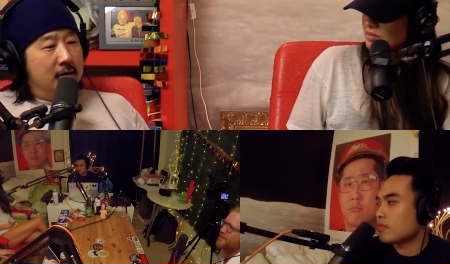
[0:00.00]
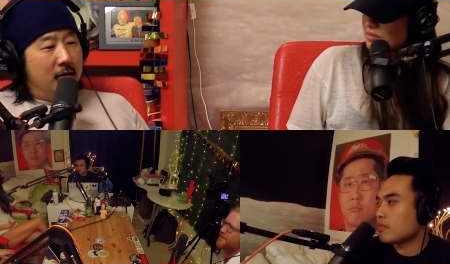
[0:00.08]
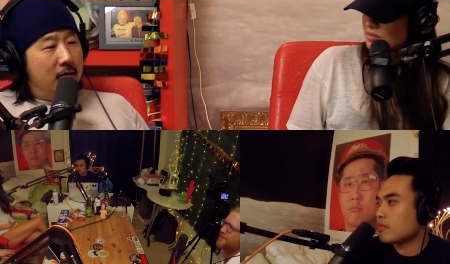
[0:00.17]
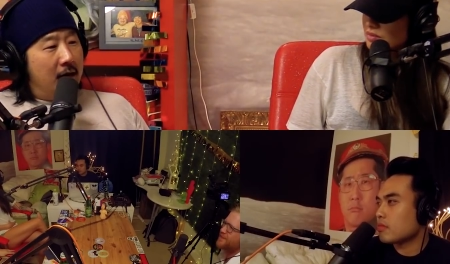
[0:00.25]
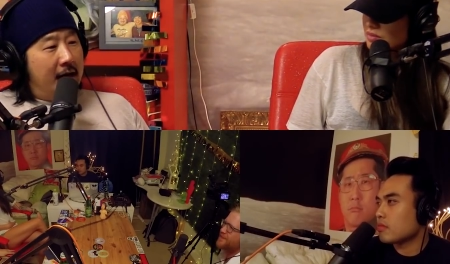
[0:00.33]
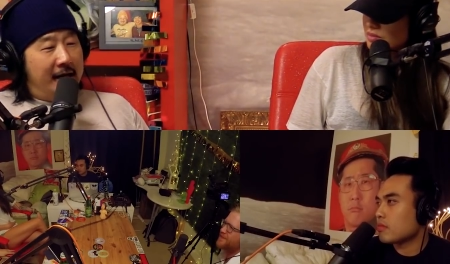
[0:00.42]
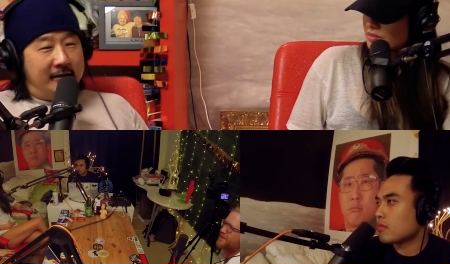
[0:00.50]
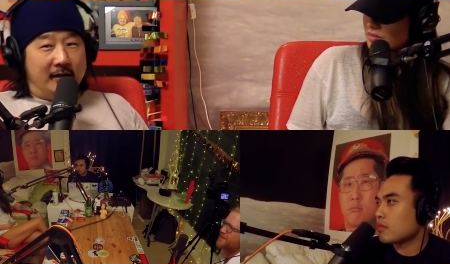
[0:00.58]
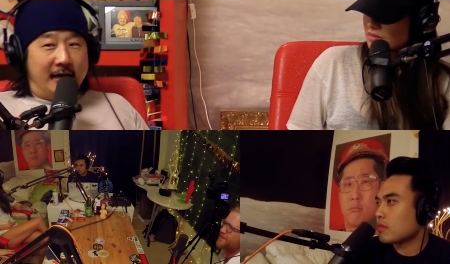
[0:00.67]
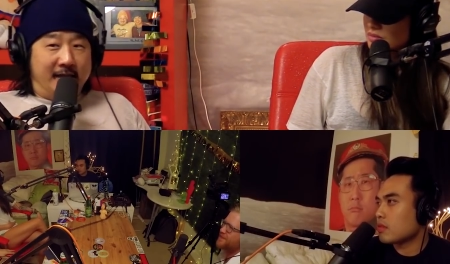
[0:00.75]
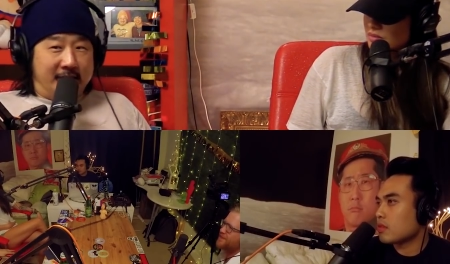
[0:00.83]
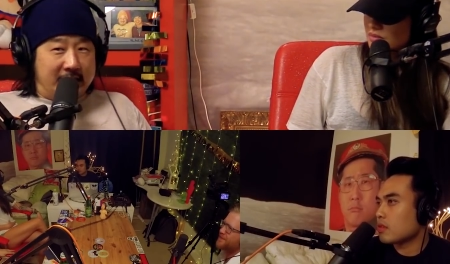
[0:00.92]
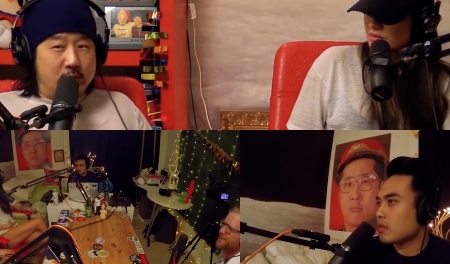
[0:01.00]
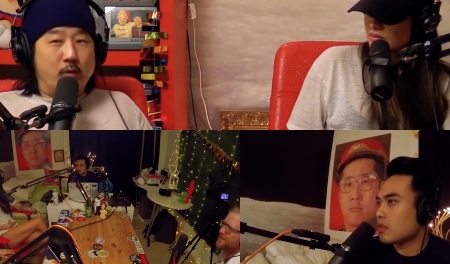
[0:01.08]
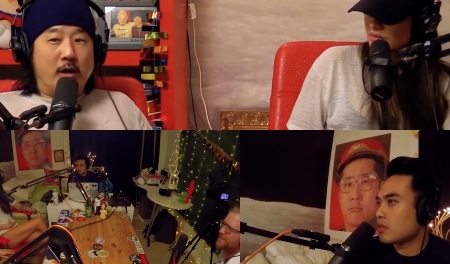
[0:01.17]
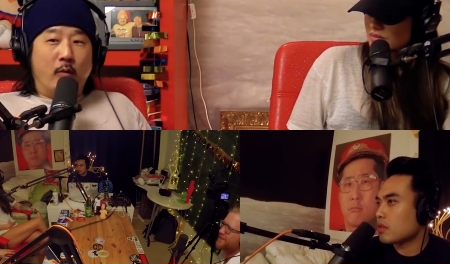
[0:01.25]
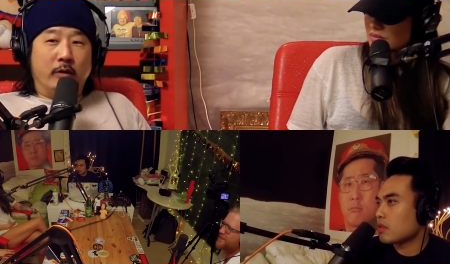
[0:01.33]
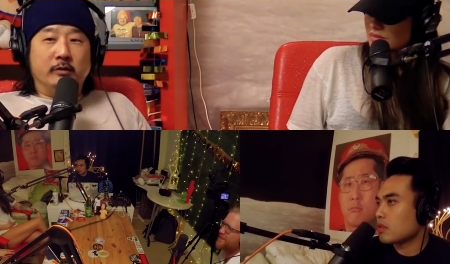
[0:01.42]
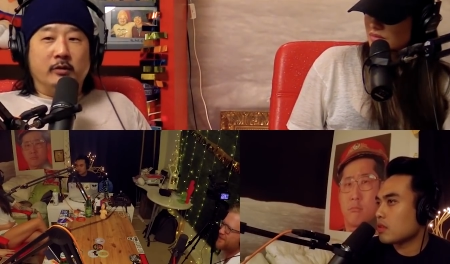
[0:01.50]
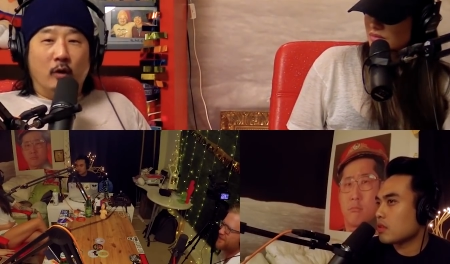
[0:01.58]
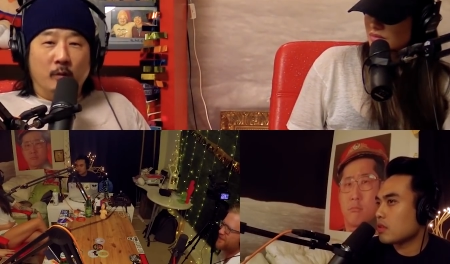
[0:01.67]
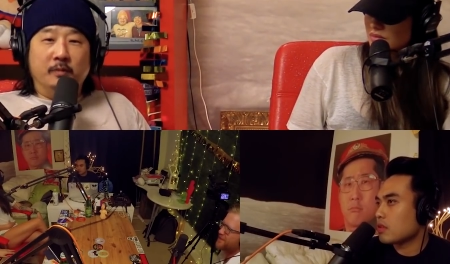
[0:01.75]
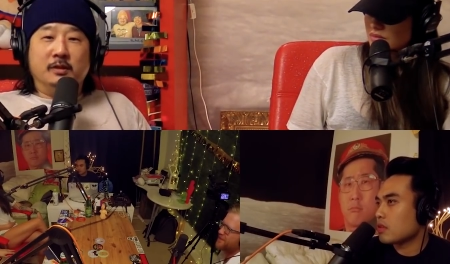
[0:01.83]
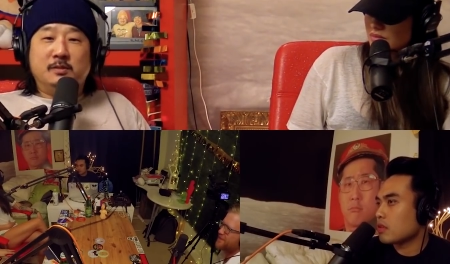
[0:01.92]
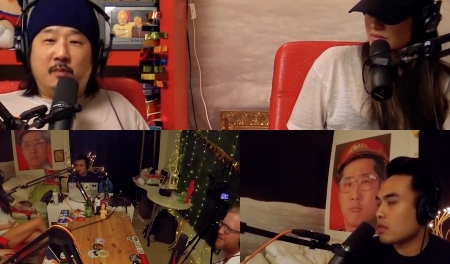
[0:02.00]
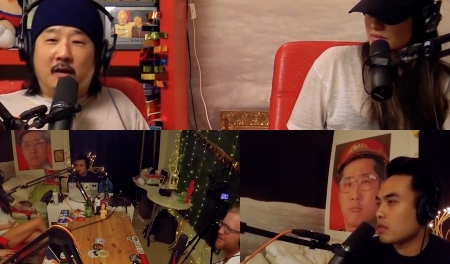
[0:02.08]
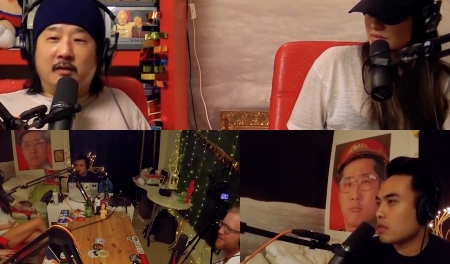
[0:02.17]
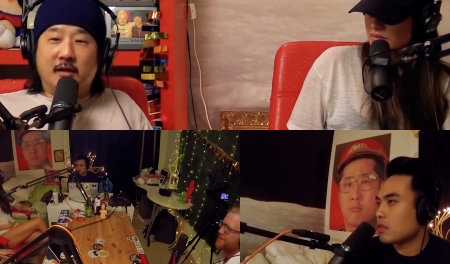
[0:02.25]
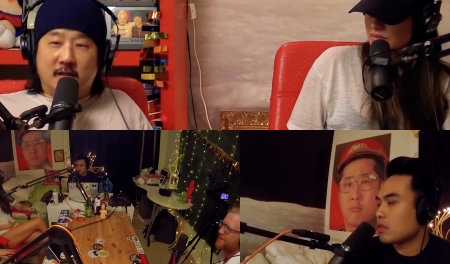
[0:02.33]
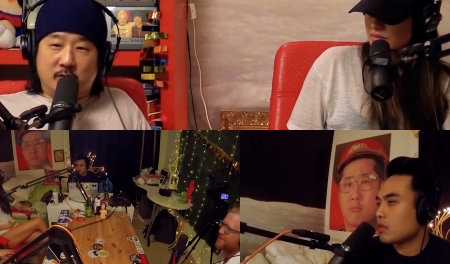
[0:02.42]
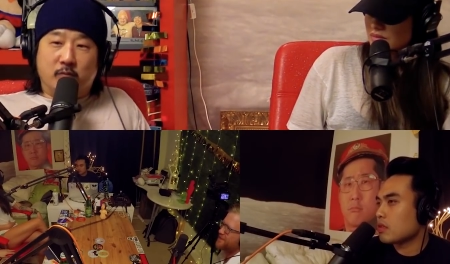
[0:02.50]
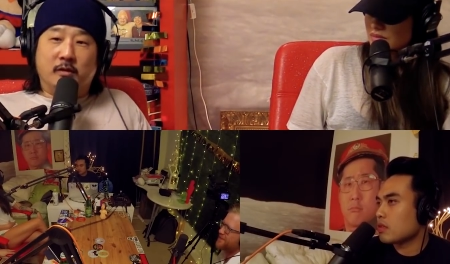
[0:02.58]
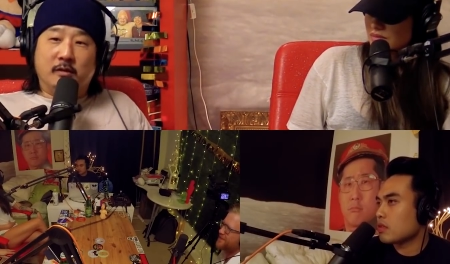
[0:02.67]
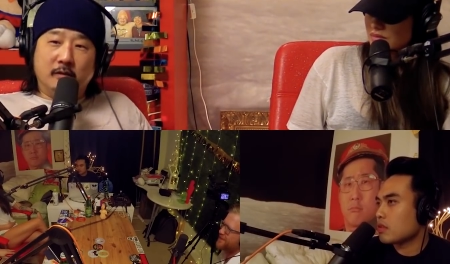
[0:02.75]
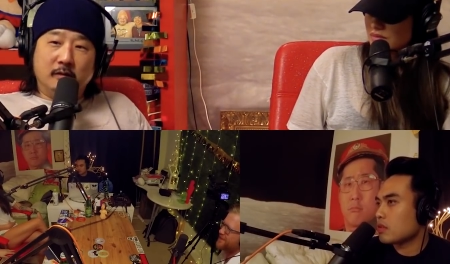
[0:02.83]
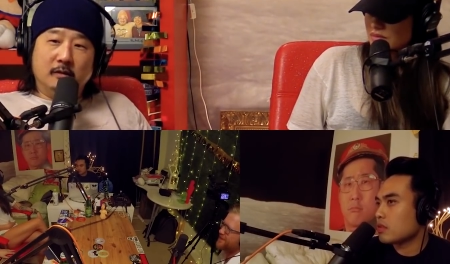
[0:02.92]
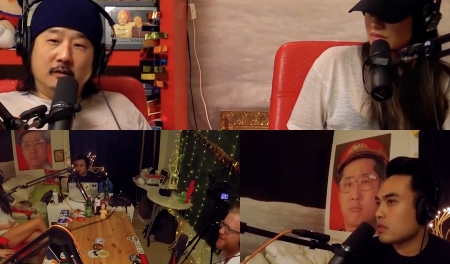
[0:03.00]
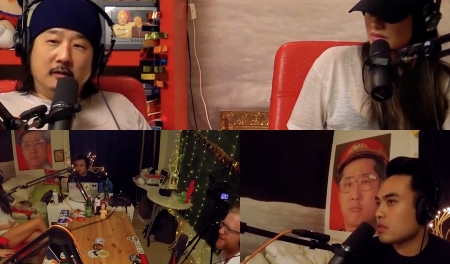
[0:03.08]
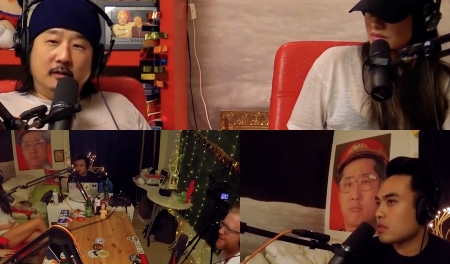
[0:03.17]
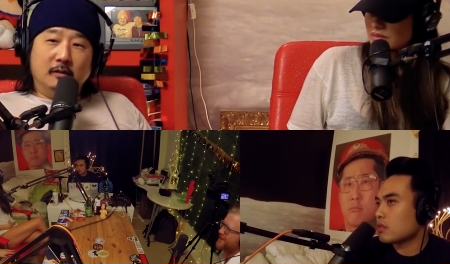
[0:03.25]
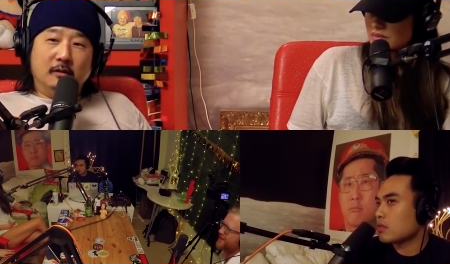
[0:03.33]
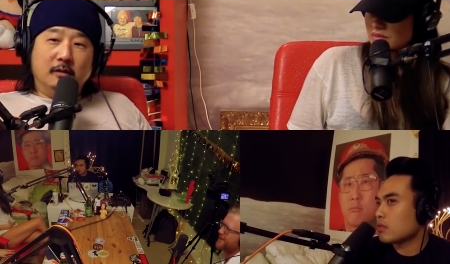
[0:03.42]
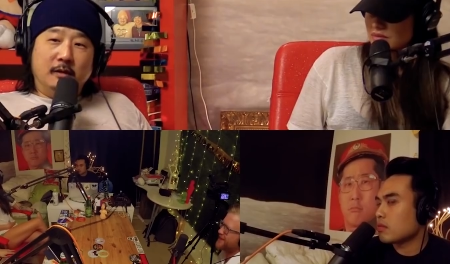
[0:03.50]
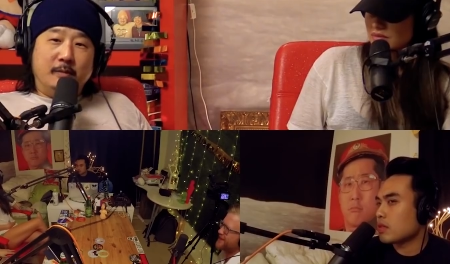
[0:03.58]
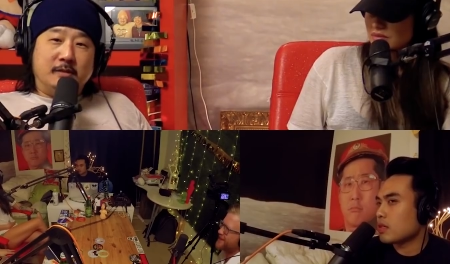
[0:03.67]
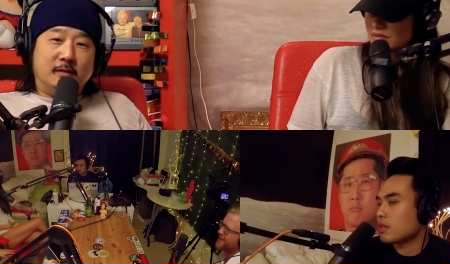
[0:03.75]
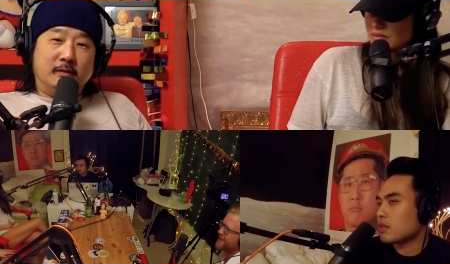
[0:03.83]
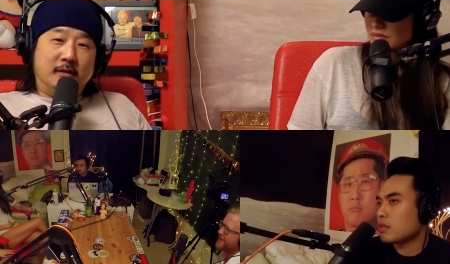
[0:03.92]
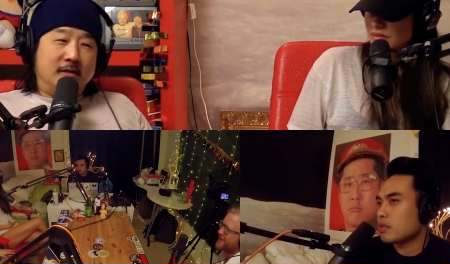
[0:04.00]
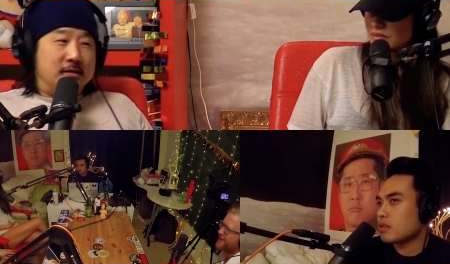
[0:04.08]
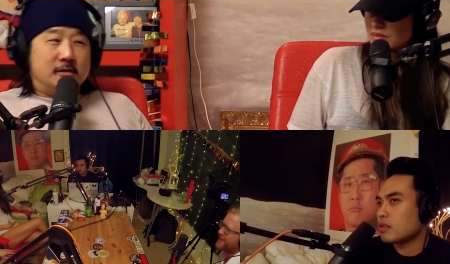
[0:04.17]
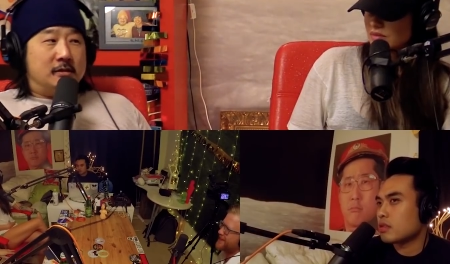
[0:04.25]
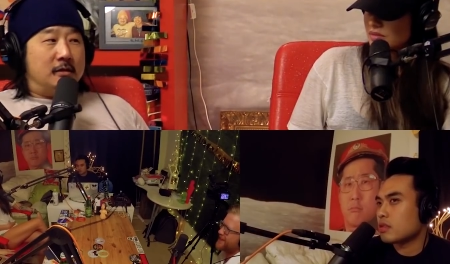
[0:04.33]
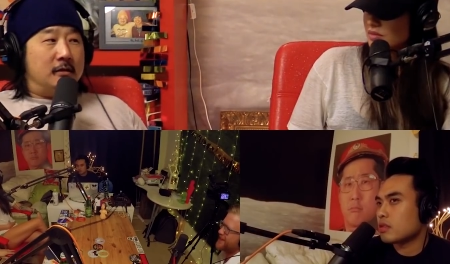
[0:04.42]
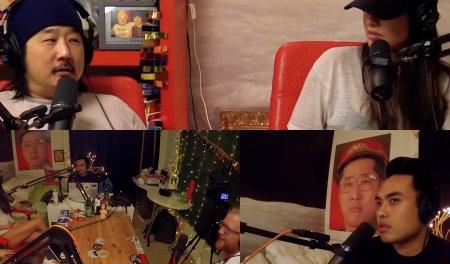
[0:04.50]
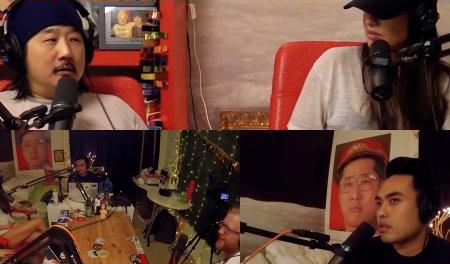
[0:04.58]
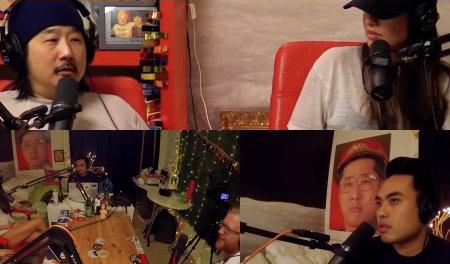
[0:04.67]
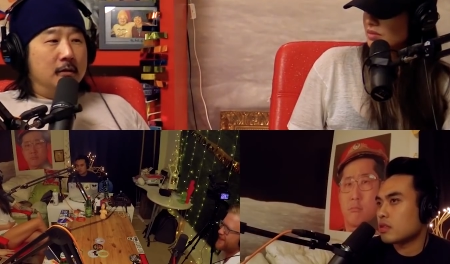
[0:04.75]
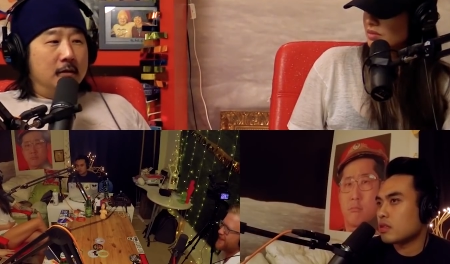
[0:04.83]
Speaker 1: know, I like to, I, that's what I wanted to open this podcast with. Wow. Give me something that's just to